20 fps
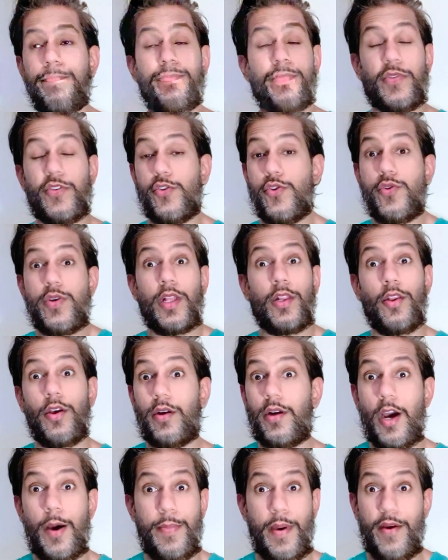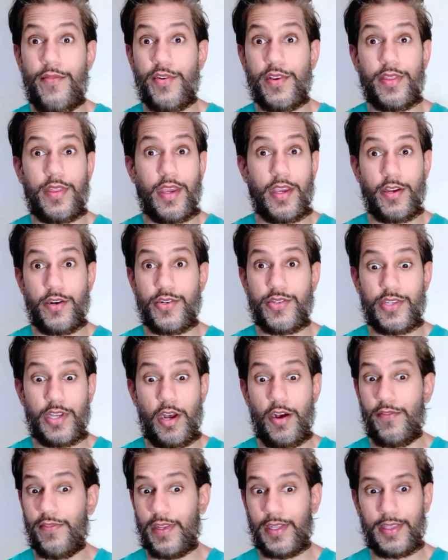so you can look up everything
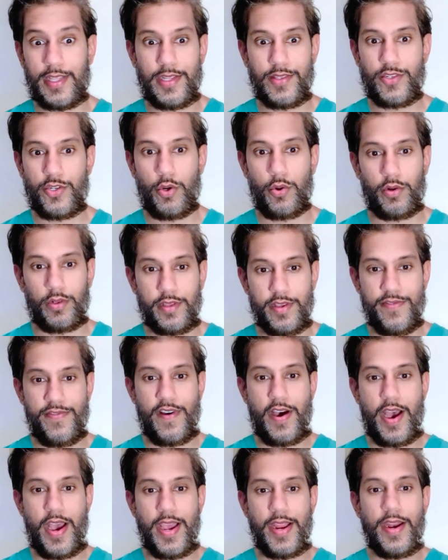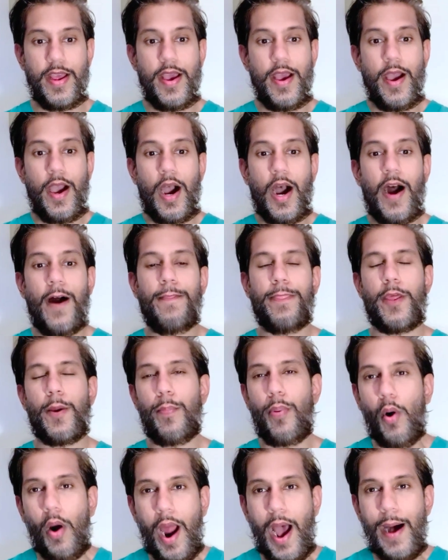yourself, like, that's totally fine. The
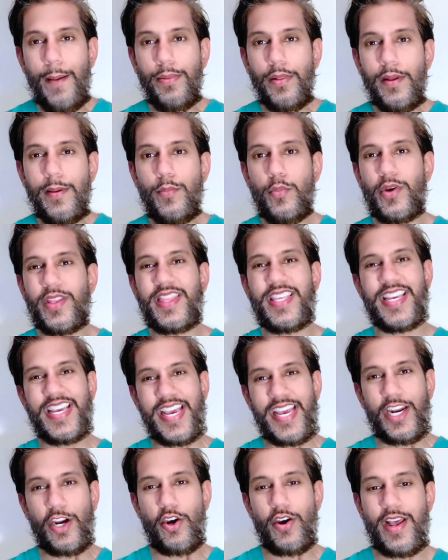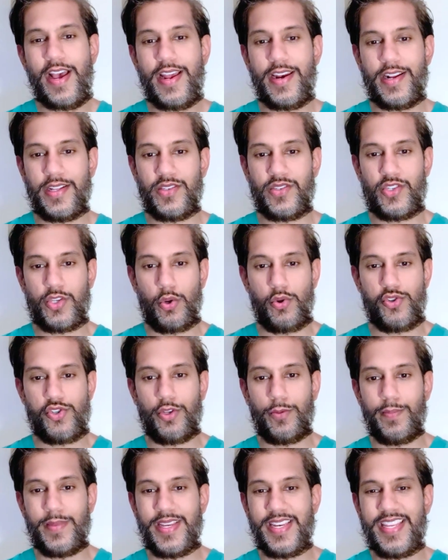problem with the internet and
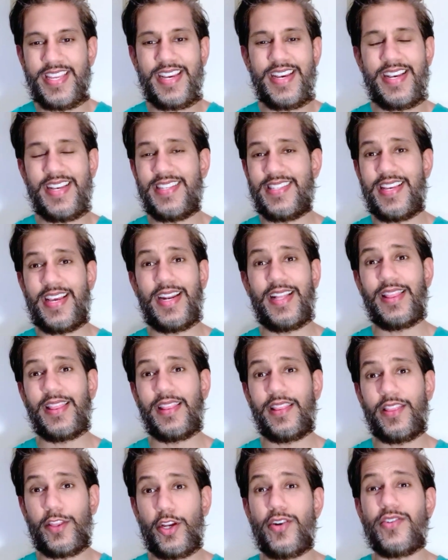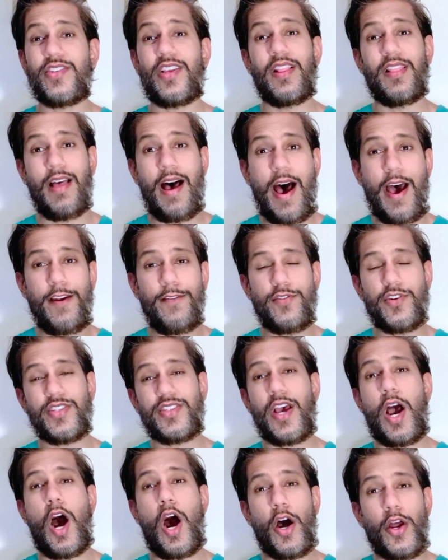social media is that there's a lot of
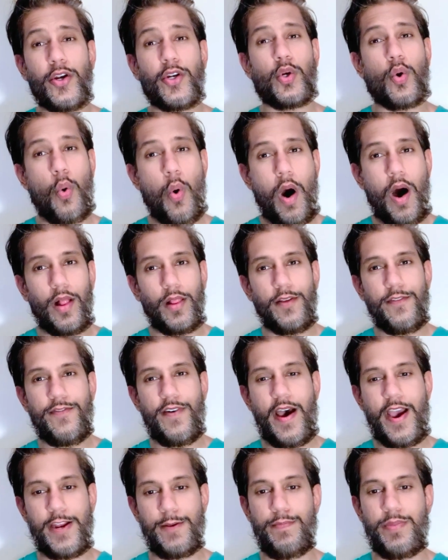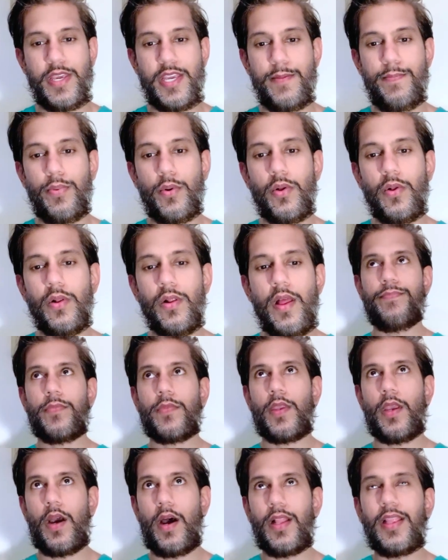just unqualified people,
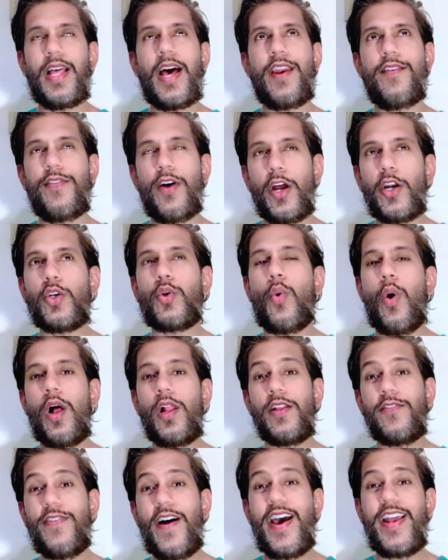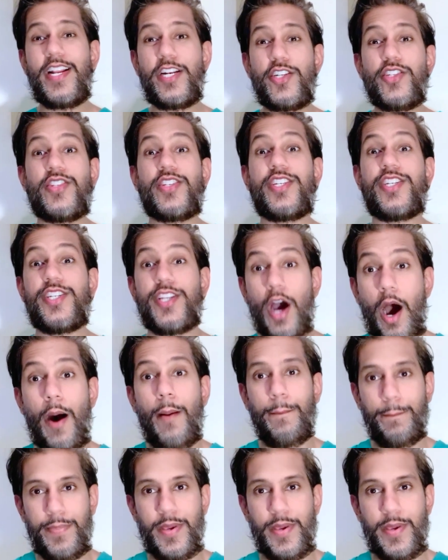a lot of unqualified and just dumb